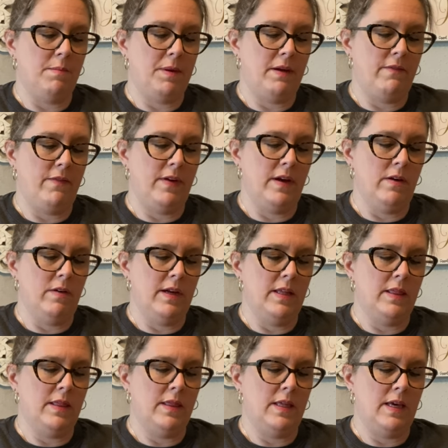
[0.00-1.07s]
be
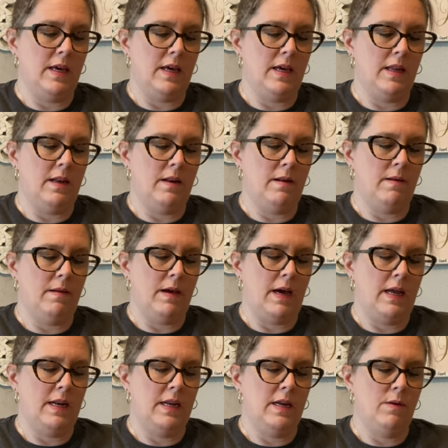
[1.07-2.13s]
very thin.
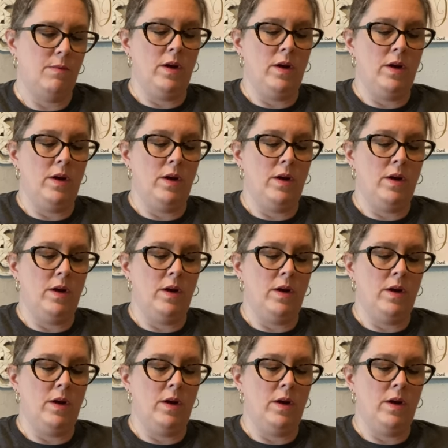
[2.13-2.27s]
I need